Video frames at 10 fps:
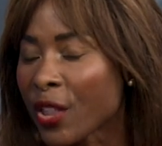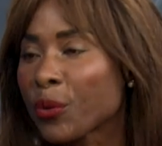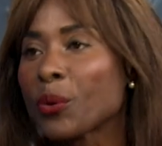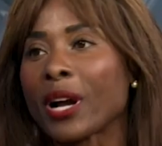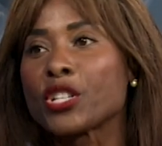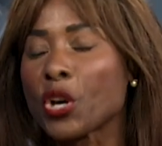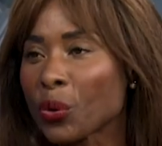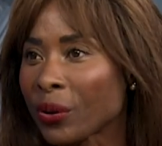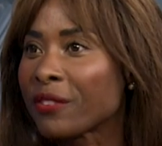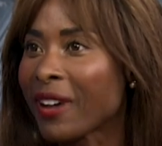Through our
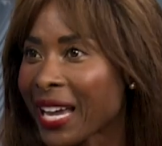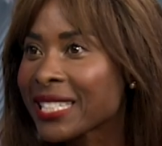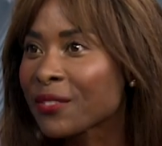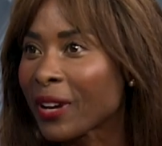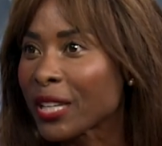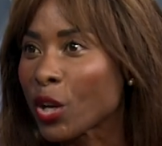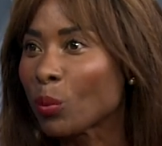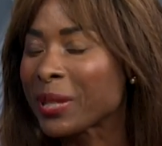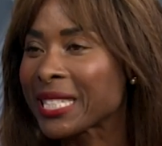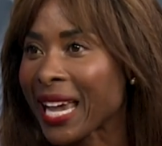donor advised fund,
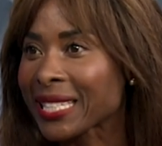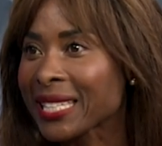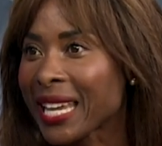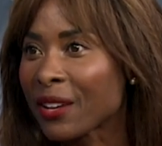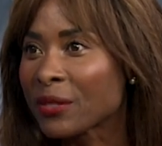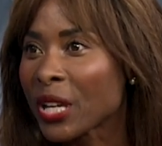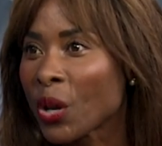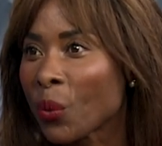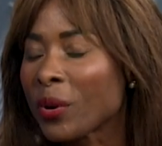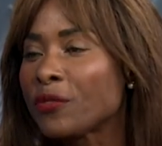Goldman Sachs Gives,
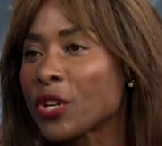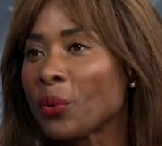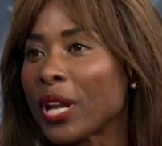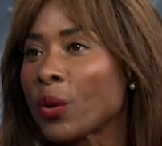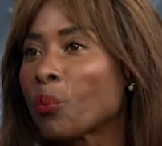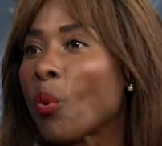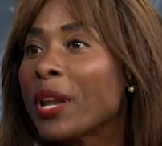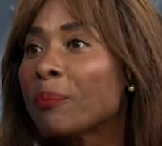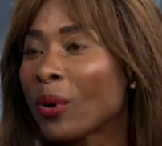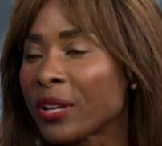we've donated
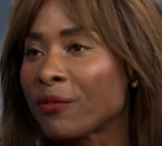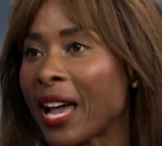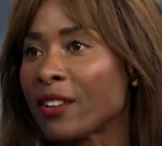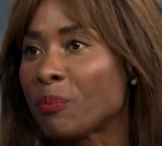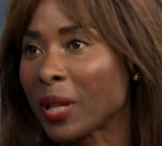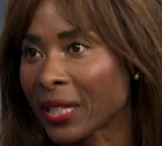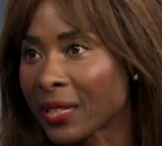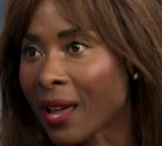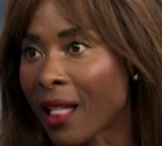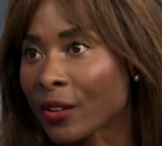$1.5 billion,